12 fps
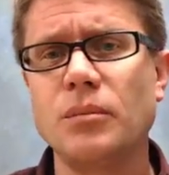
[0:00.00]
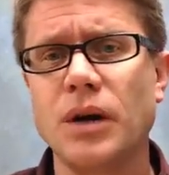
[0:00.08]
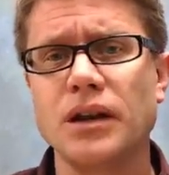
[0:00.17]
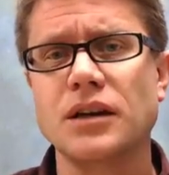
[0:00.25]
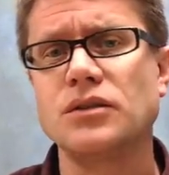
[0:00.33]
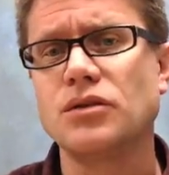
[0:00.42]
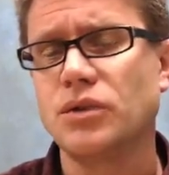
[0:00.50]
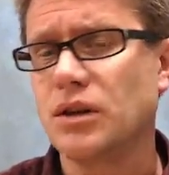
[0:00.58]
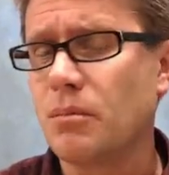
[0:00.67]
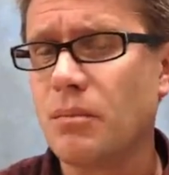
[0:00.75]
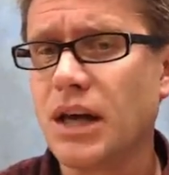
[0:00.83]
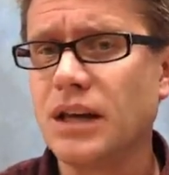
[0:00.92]
money doing
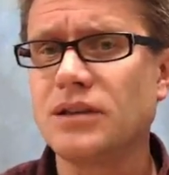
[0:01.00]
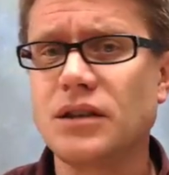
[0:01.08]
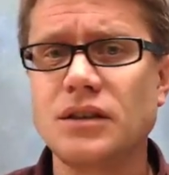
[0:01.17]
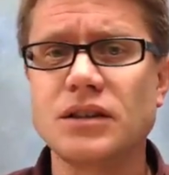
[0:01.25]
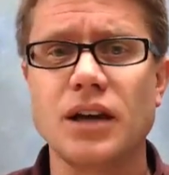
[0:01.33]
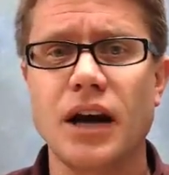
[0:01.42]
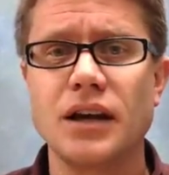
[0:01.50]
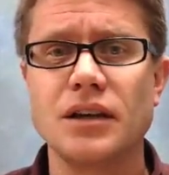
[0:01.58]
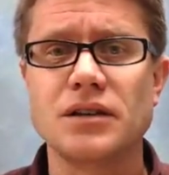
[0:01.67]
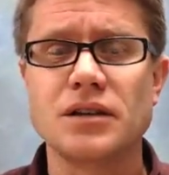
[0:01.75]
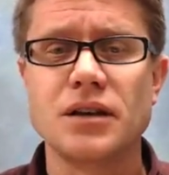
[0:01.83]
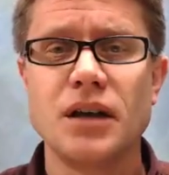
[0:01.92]
amazing
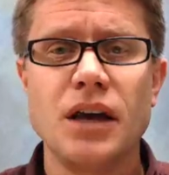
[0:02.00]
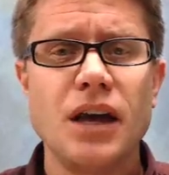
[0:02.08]
science.